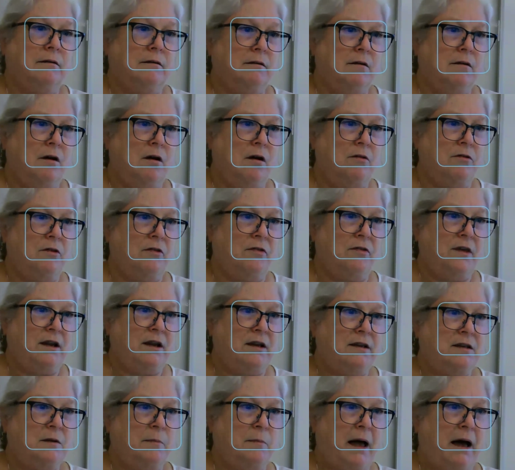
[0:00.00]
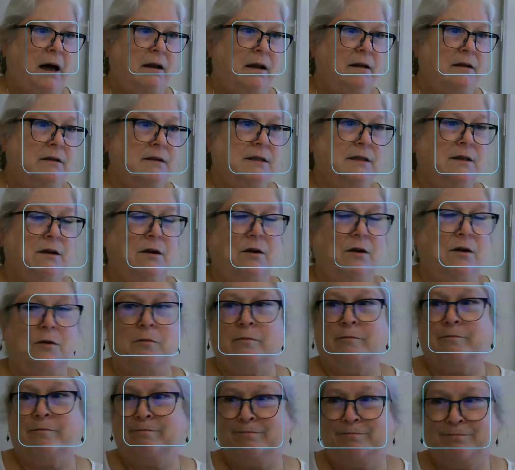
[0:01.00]
all the things about it. So,
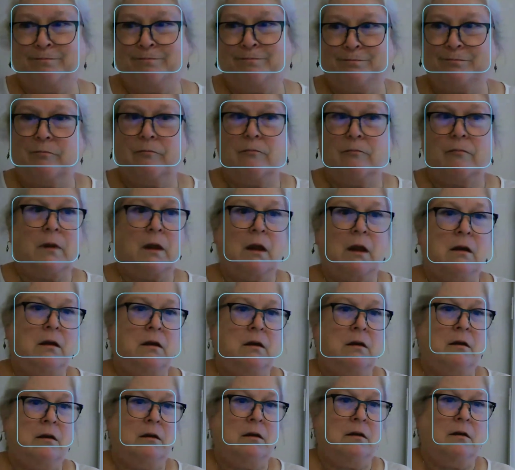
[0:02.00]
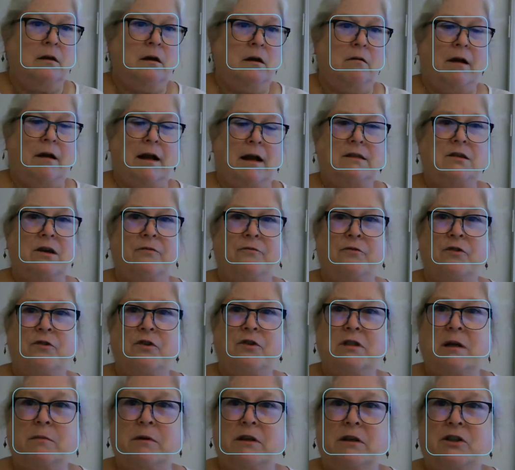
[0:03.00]
all right, so first
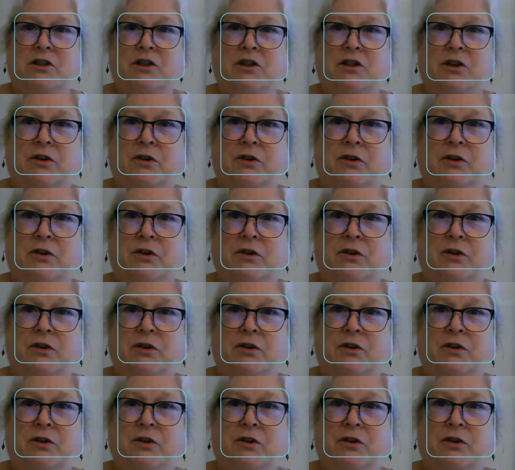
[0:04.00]
I'm going to show you